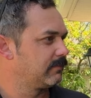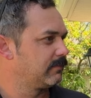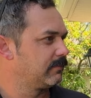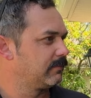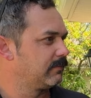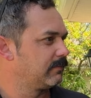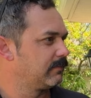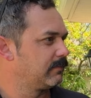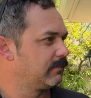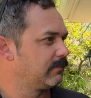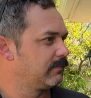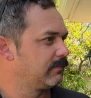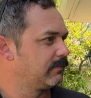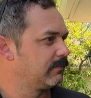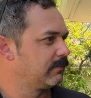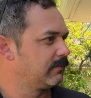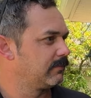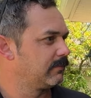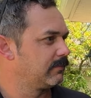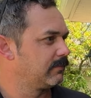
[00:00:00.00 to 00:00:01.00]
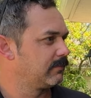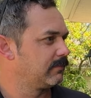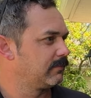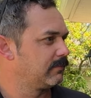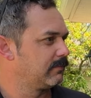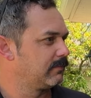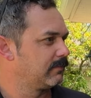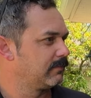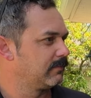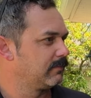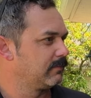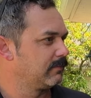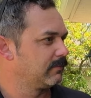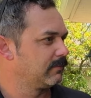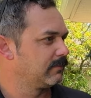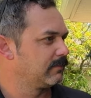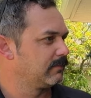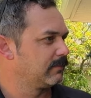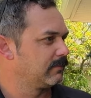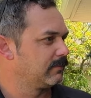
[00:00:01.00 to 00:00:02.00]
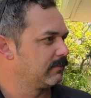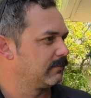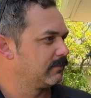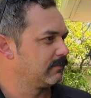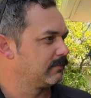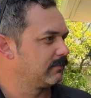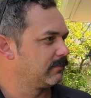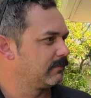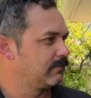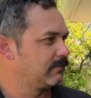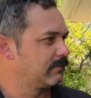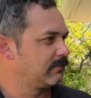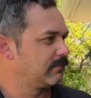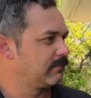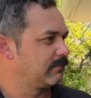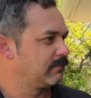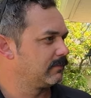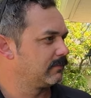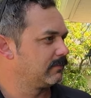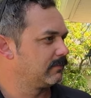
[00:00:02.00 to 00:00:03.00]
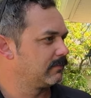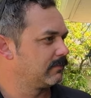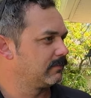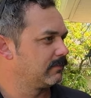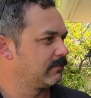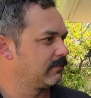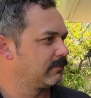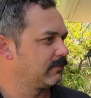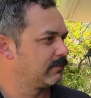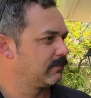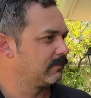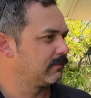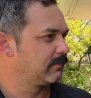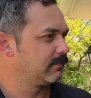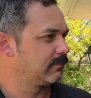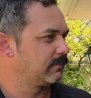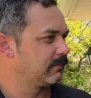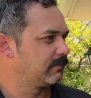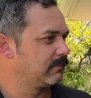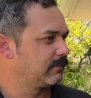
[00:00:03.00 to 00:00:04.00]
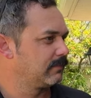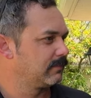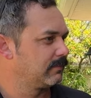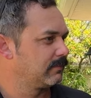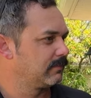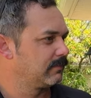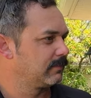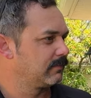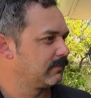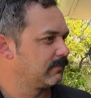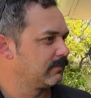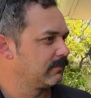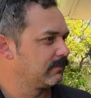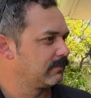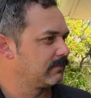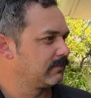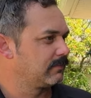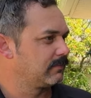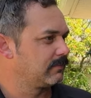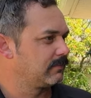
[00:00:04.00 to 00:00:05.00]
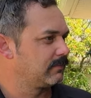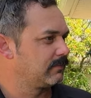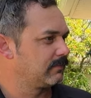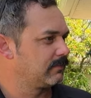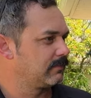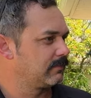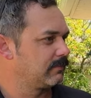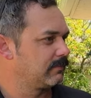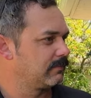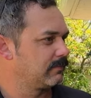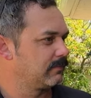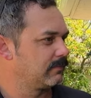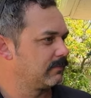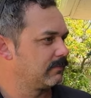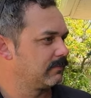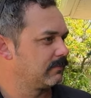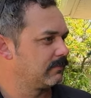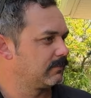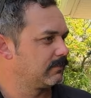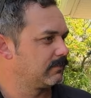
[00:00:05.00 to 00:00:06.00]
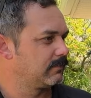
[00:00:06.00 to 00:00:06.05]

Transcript: (silent)